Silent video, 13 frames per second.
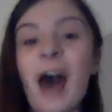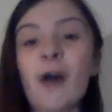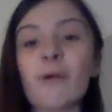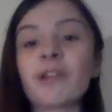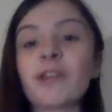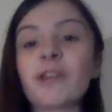
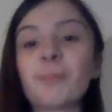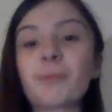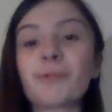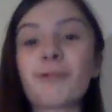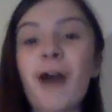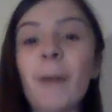hours, and
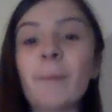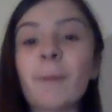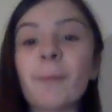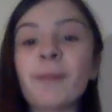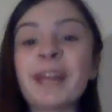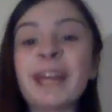
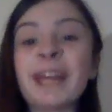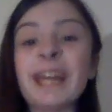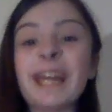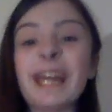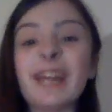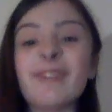
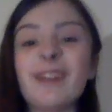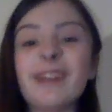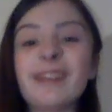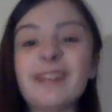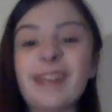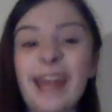probably
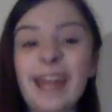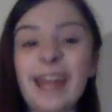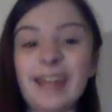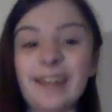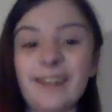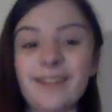even
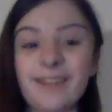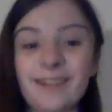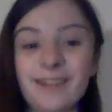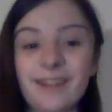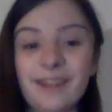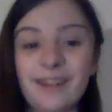
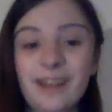days.